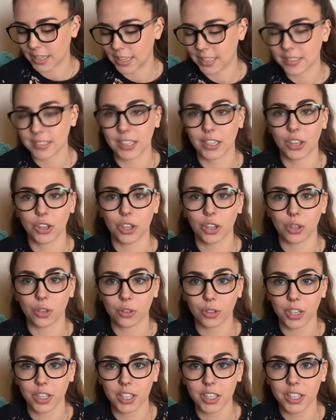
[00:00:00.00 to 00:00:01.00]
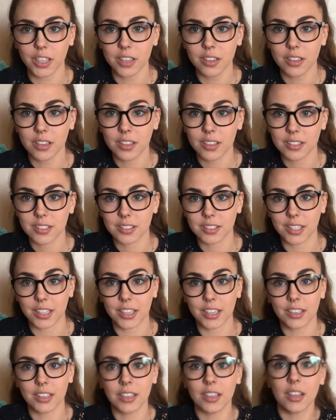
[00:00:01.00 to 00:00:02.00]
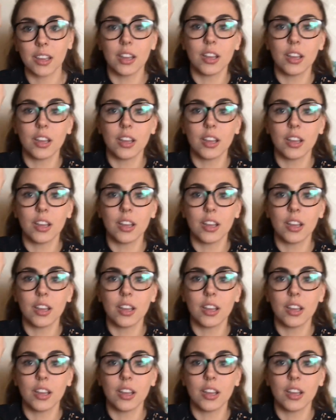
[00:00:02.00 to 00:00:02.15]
It's gonna look crooked, see?